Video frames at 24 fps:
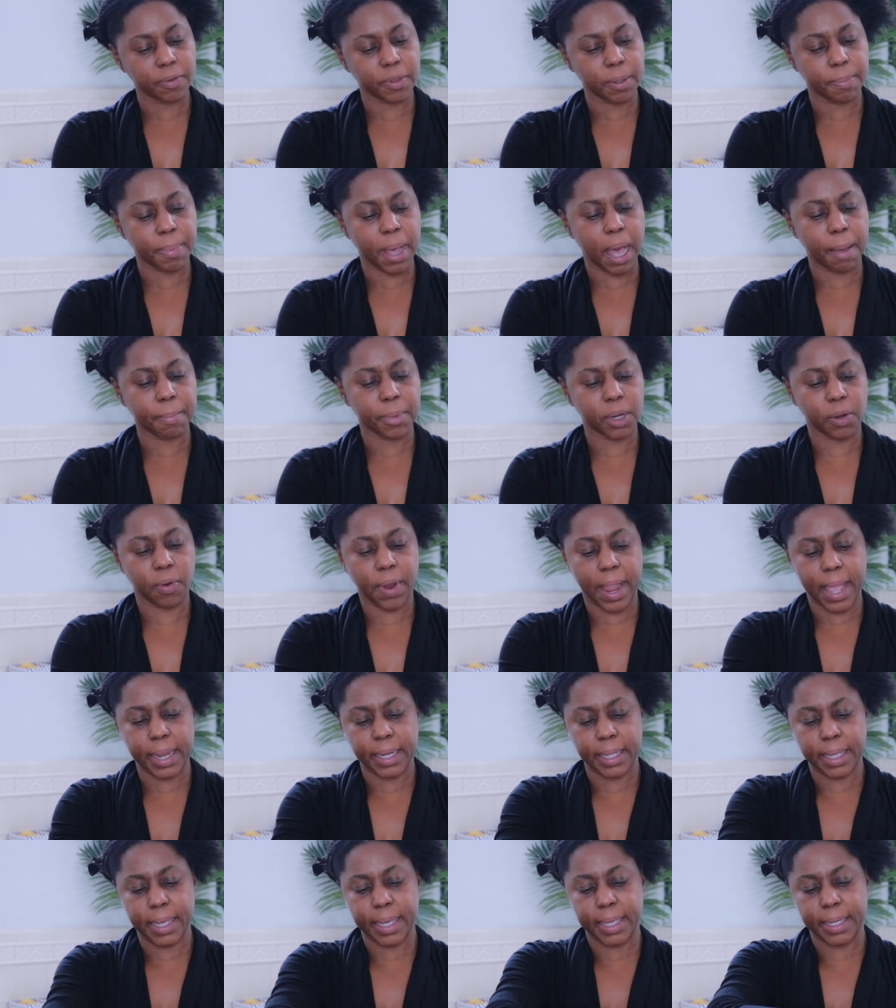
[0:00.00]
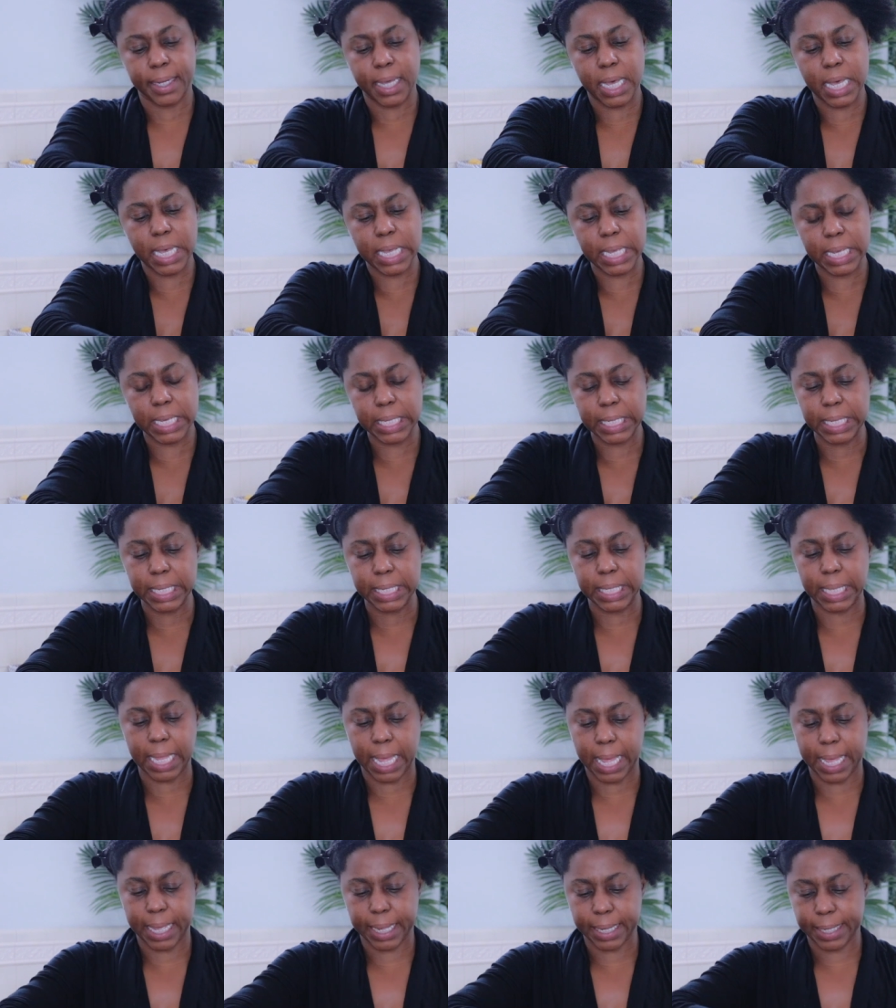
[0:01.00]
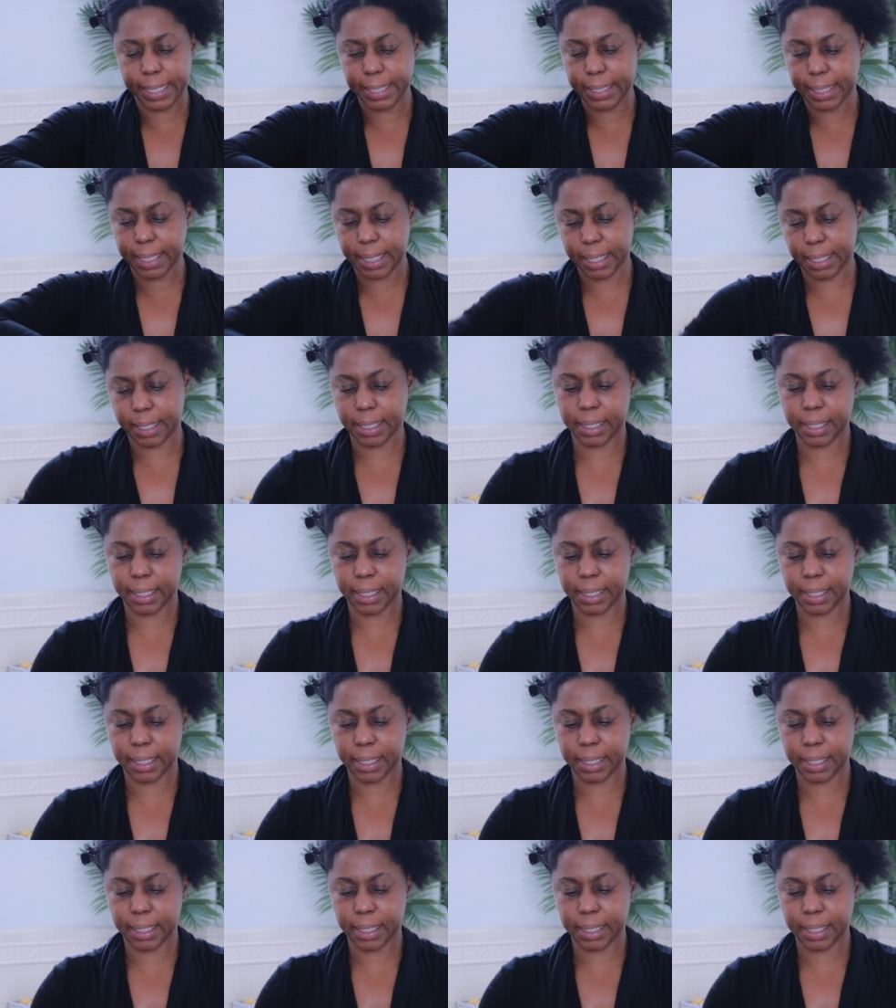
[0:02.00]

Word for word: of the pomegranate and honey line.